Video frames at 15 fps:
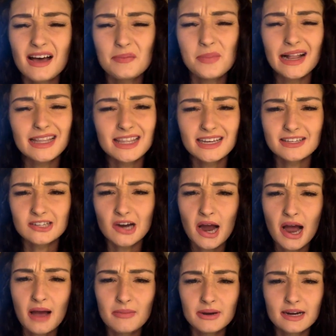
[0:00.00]
bad things are
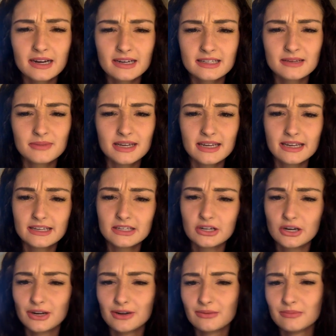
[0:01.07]
happening to me
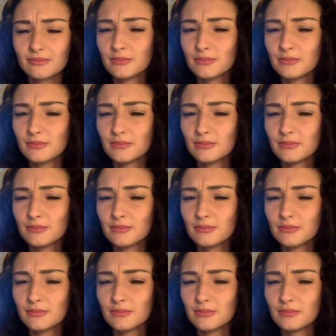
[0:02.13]
during